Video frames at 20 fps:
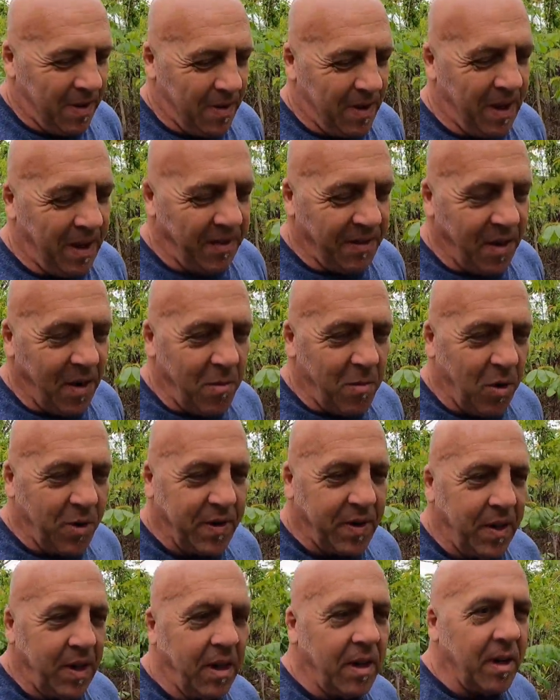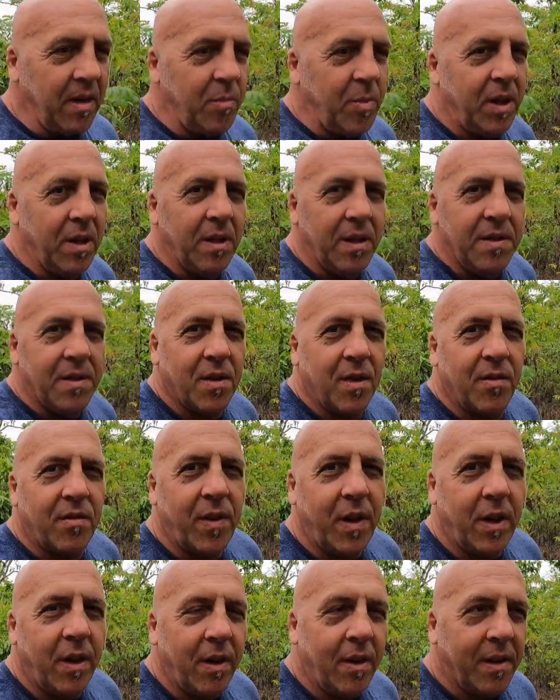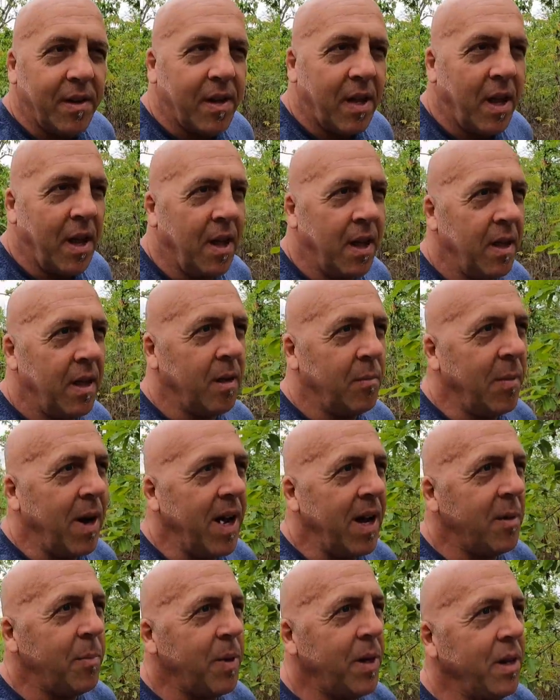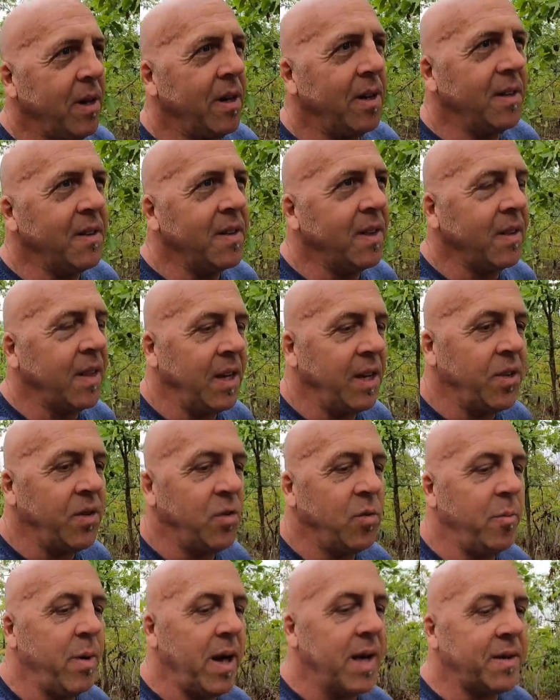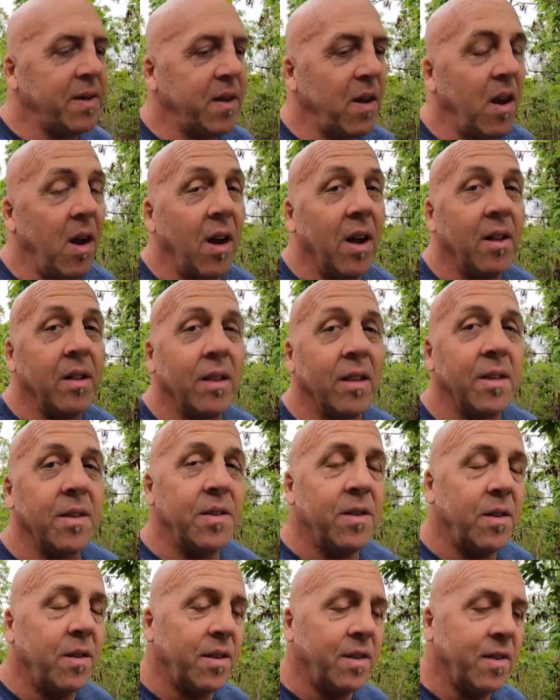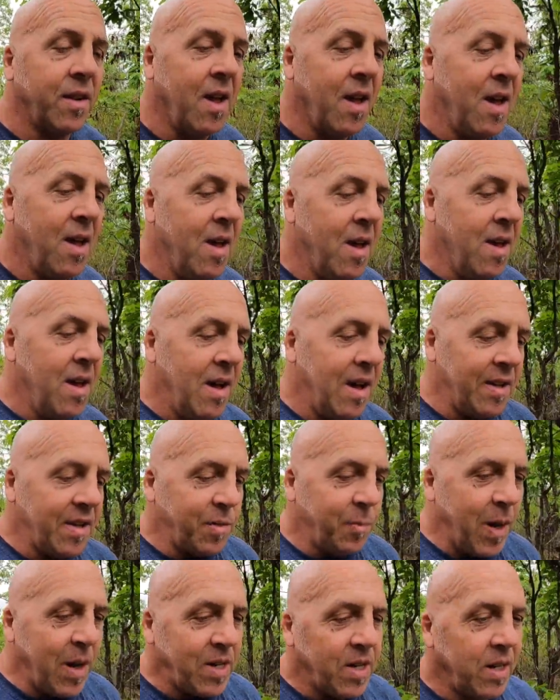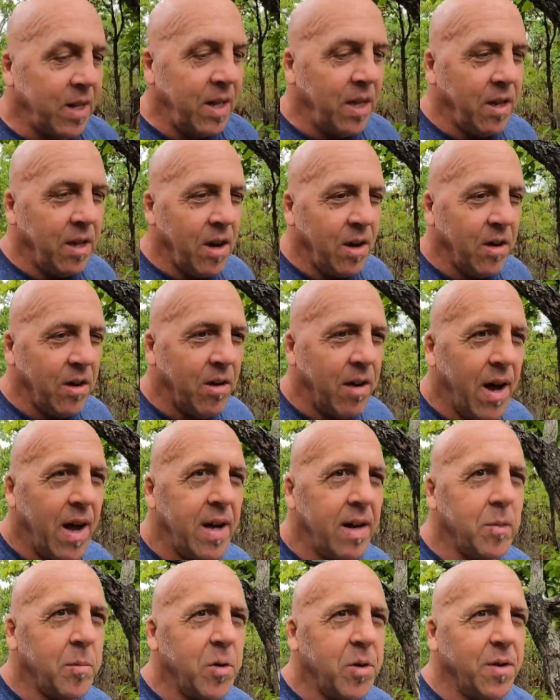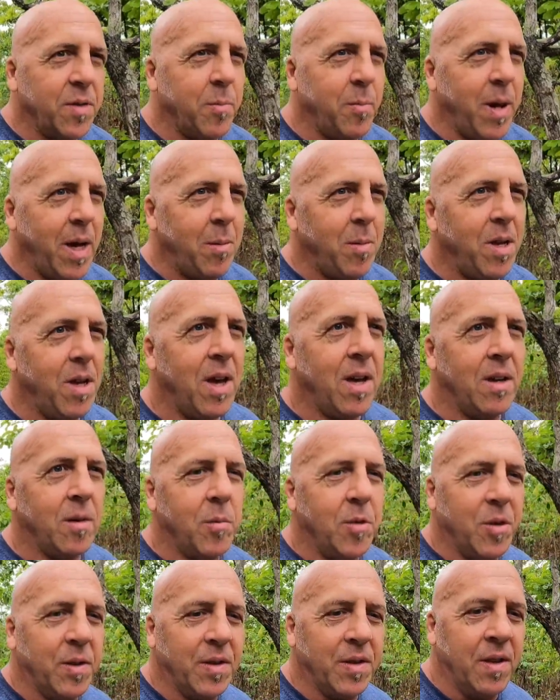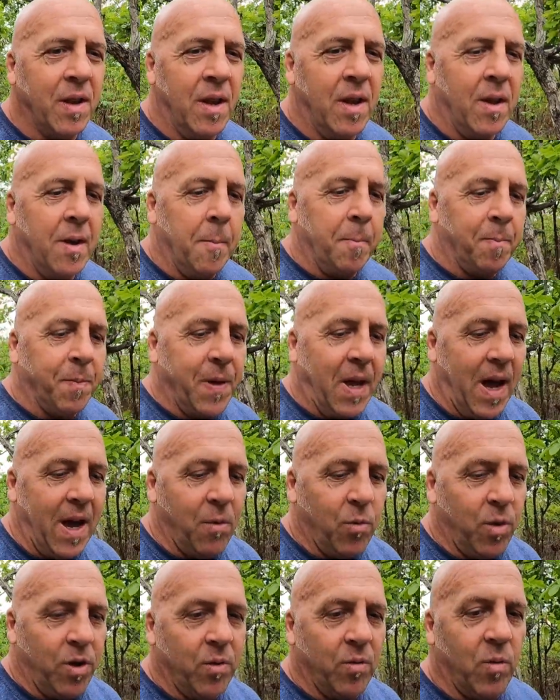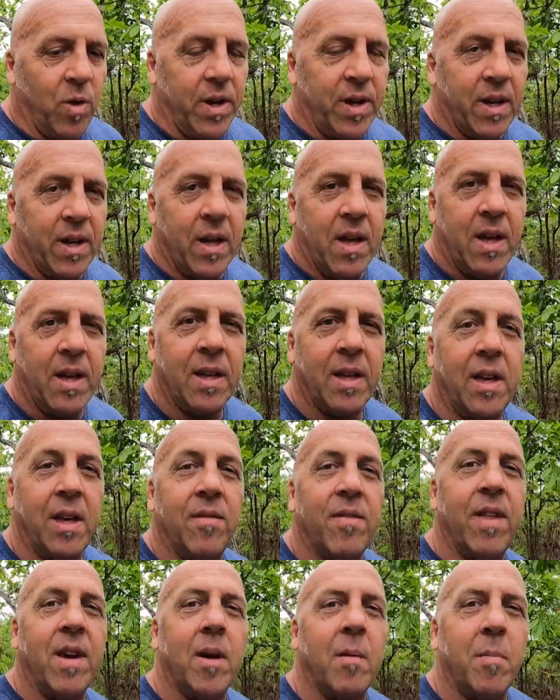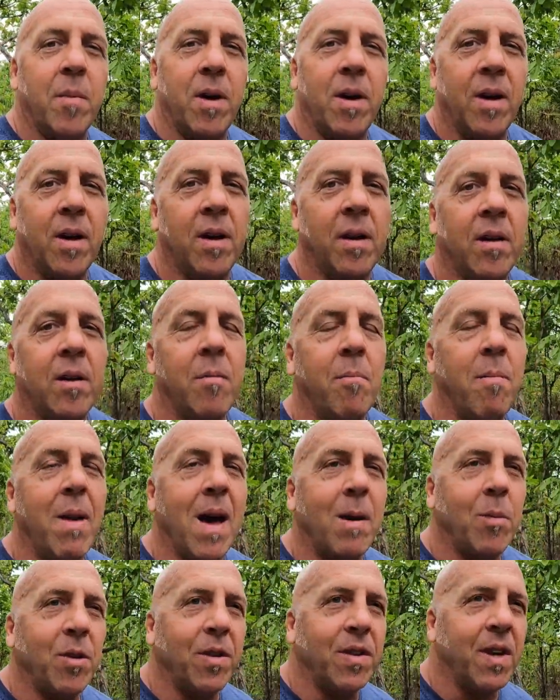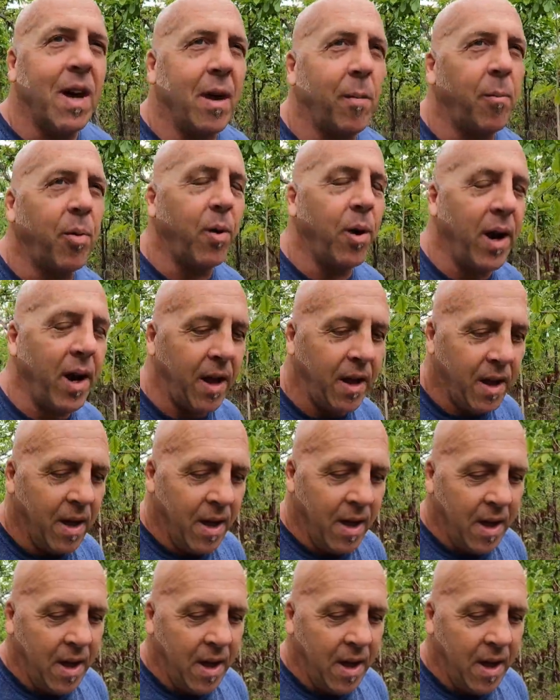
These are mostly gonna be lizard feeders. My opinion is that they do best on lizards, especially younger animals, baby animals. I wouldn't wanna give them mammal type prey